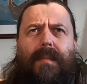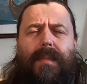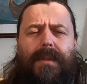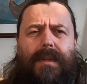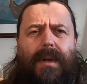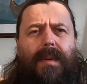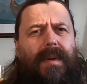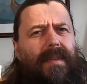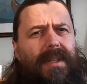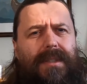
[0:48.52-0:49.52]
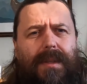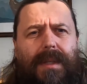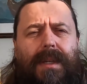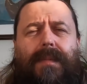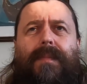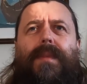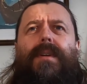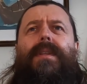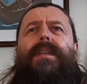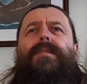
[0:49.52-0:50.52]
you know, eventually
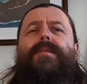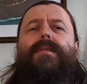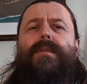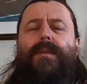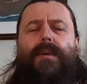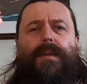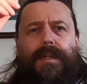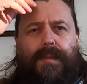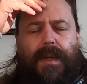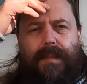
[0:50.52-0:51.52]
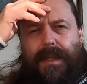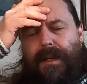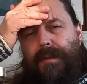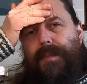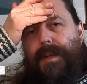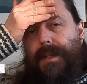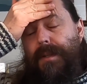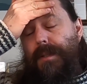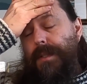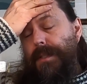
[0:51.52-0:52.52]
you need to call these people out
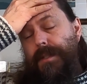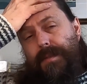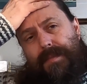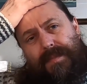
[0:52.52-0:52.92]
because